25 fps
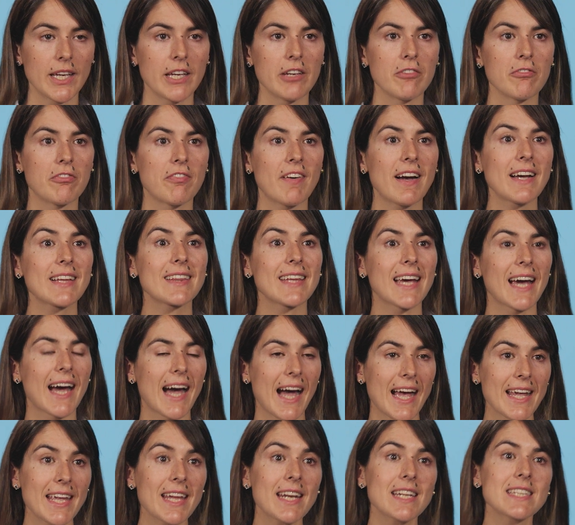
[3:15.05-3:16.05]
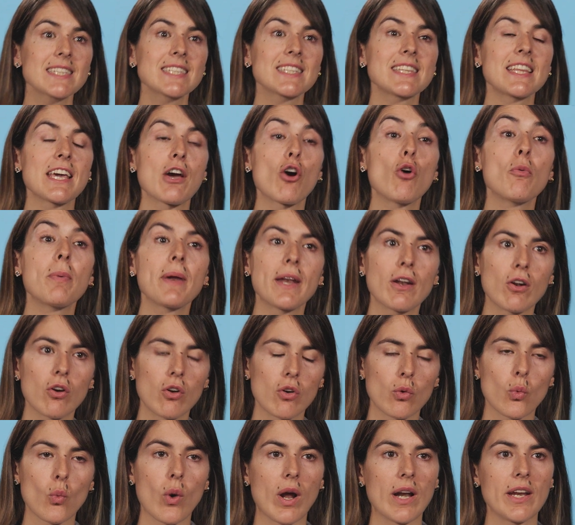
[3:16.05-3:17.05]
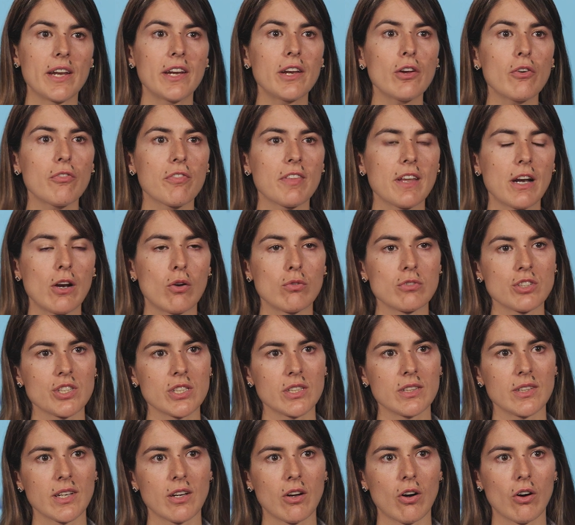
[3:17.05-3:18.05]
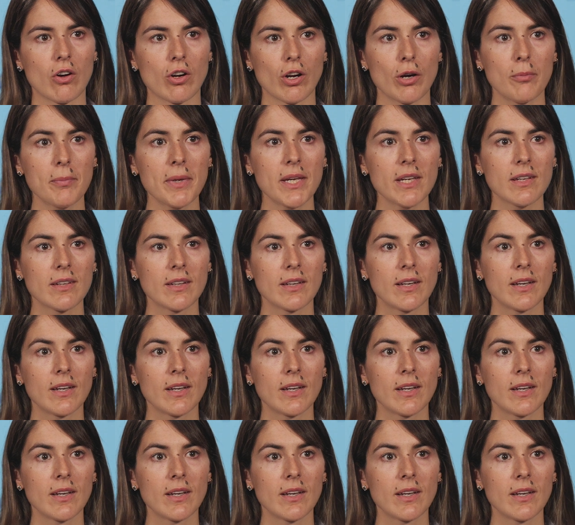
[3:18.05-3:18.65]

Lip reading: In fact, the higher it's the overall quality of the loans in the economy,